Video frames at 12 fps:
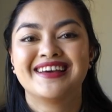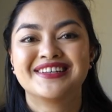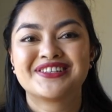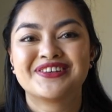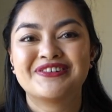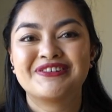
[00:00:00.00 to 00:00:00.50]

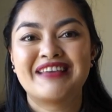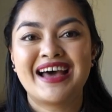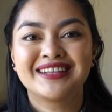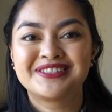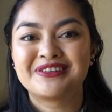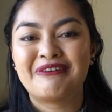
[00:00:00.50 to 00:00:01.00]
So
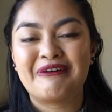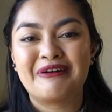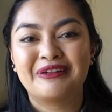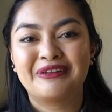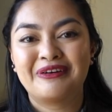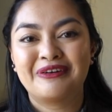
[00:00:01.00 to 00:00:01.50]
that's
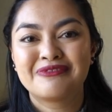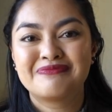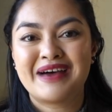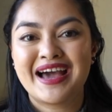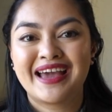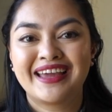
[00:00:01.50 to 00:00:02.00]
all of
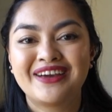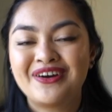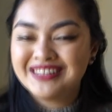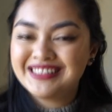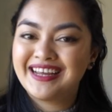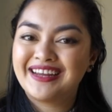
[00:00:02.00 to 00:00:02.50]
my
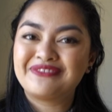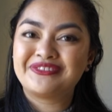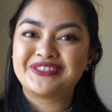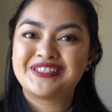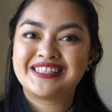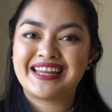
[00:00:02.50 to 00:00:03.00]
content
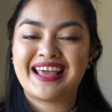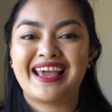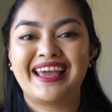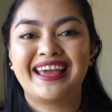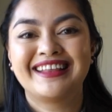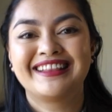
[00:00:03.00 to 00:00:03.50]
for
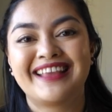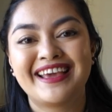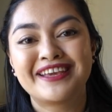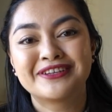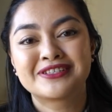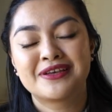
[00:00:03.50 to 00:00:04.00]
today.
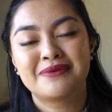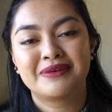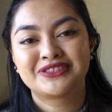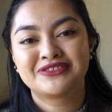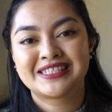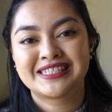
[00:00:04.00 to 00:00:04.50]
Thank you so
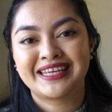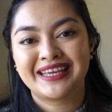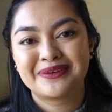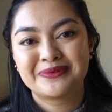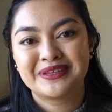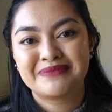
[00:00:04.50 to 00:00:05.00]
much for
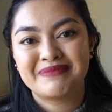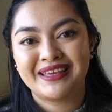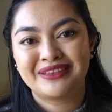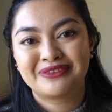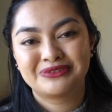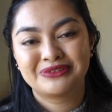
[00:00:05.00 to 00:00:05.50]
sticking with
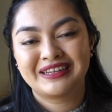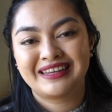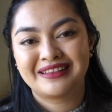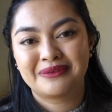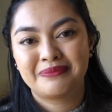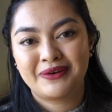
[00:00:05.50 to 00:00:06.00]
me through
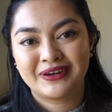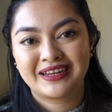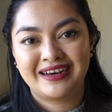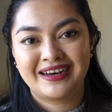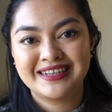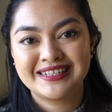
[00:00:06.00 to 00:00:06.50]
another
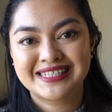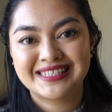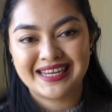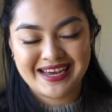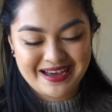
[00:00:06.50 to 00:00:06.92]
podcast.